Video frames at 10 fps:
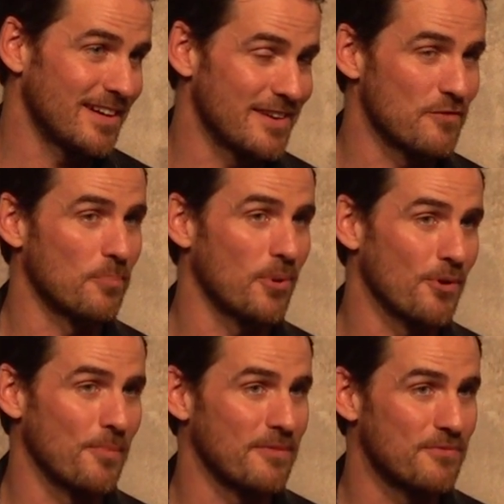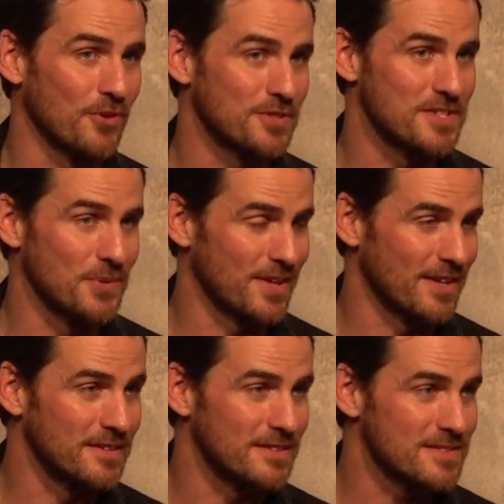I even broke my foot
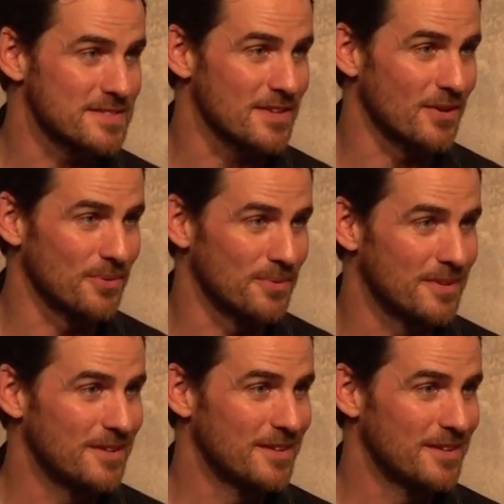doing it. So,